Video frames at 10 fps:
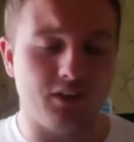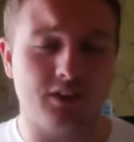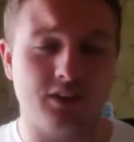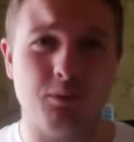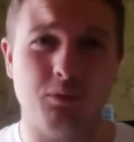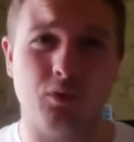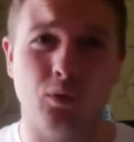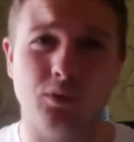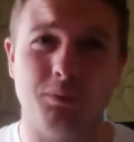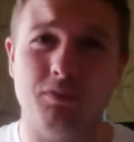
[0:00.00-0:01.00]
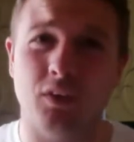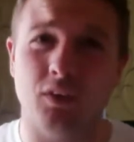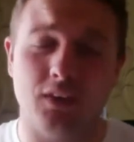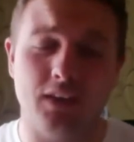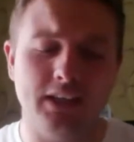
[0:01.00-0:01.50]
So of course we've
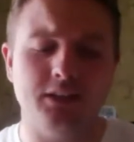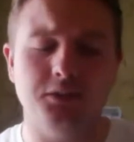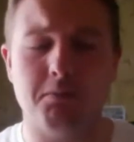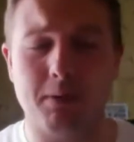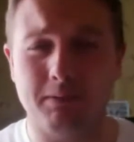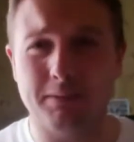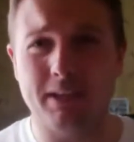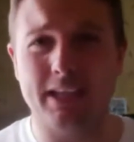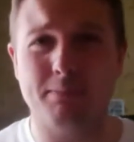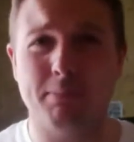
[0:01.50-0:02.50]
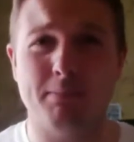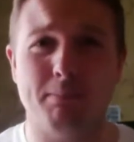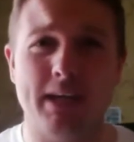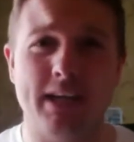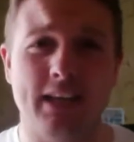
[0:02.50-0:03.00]
got these two, the premium tip and next best
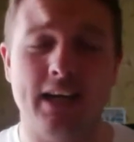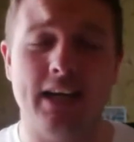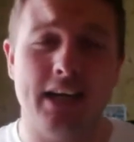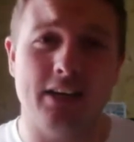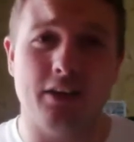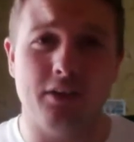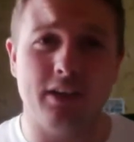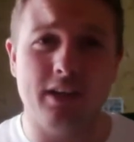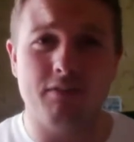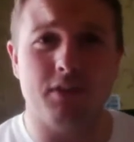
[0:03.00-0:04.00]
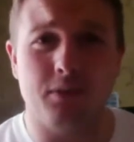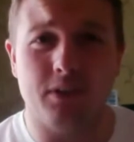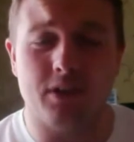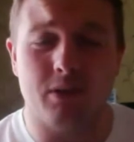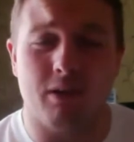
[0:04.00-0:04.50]
bet in there. Now you can either do
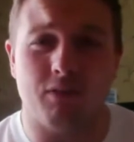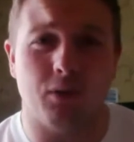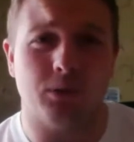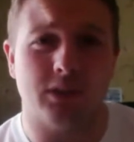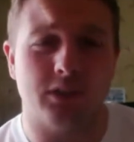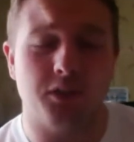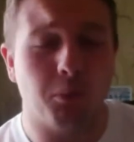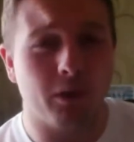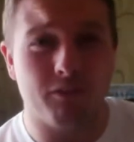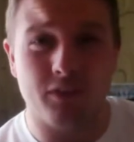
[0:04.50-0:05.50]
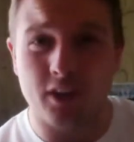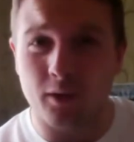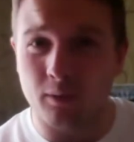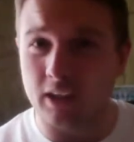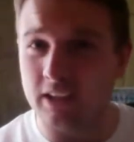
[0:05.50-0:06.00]
the two other horses that you want. If you
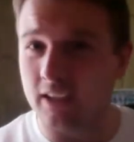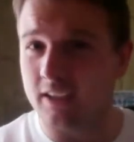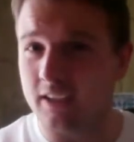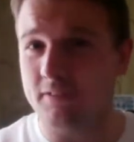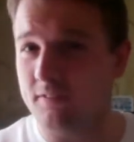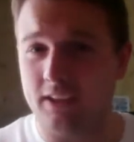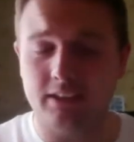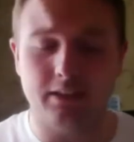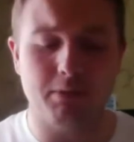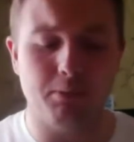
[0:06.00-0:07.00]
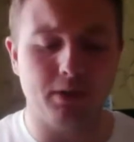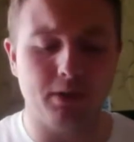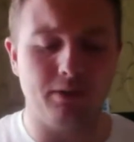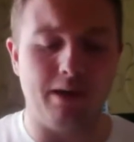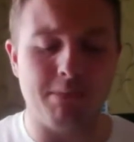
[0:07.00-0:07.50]
don't like lucky 15, some people
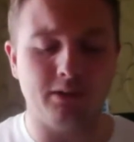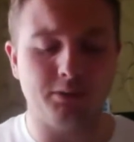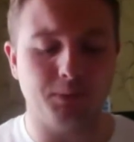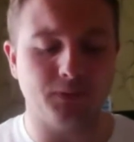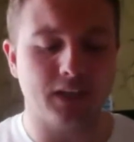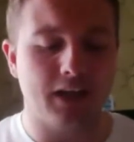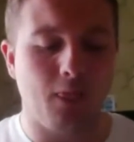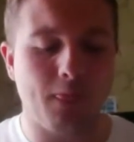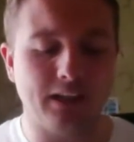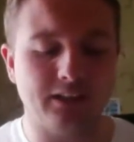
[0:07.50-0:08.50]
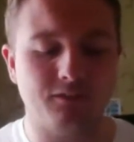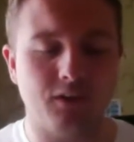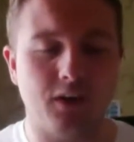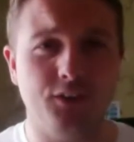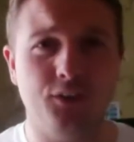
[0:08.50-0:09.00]
don't like multiples, that's
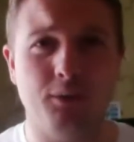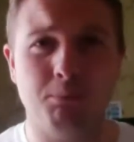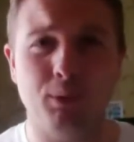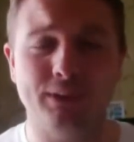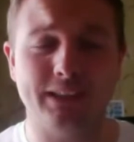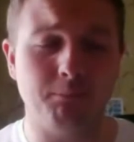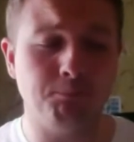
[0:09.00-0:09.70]
fine. You can put